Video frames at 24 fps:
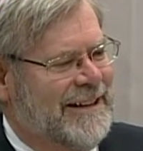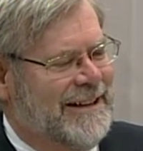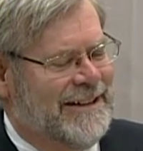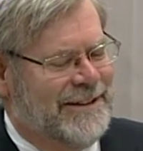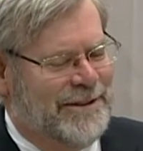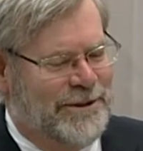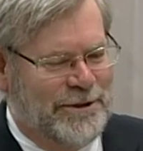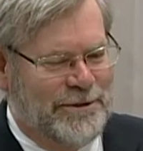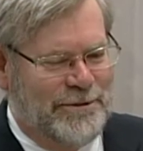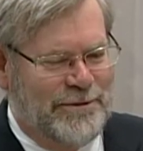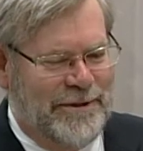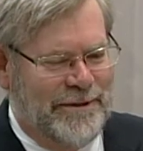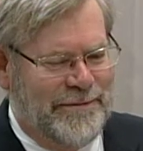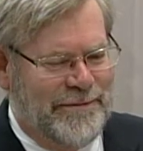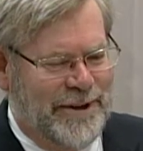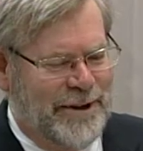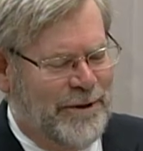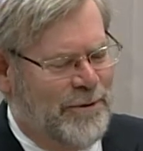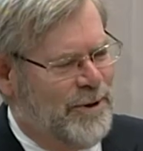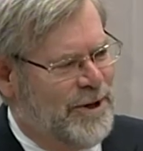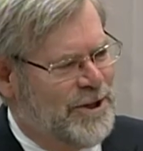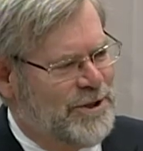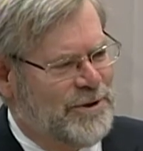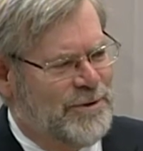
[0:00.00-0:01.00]
Good trivia
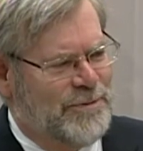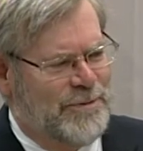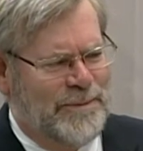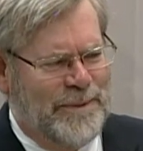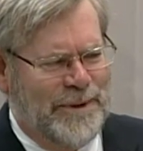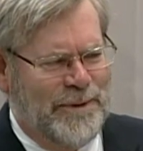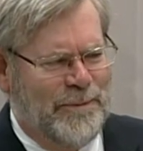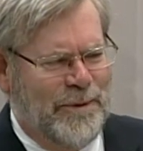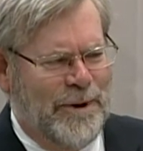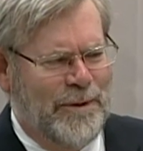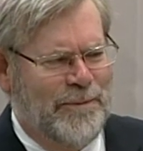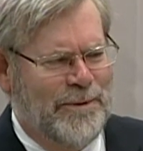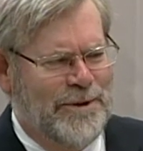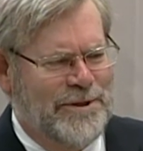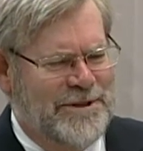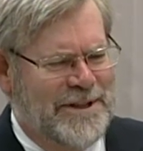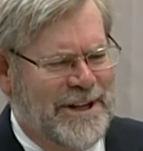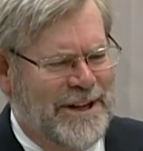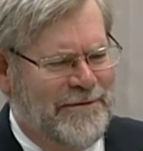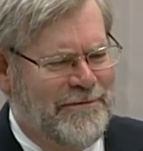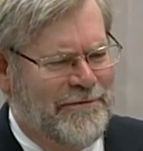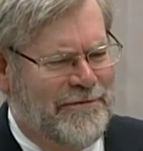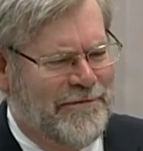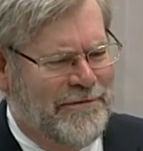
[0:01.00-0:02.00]
question would be, what was
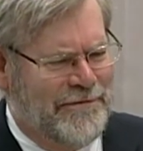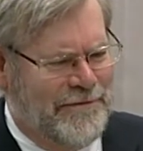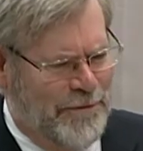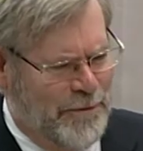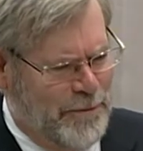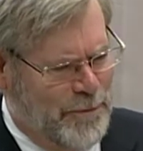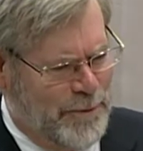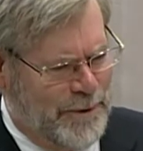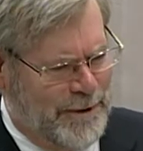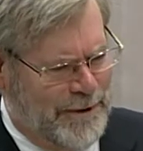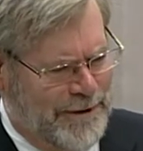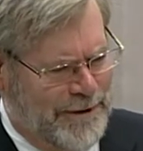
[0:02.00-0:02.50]
that for?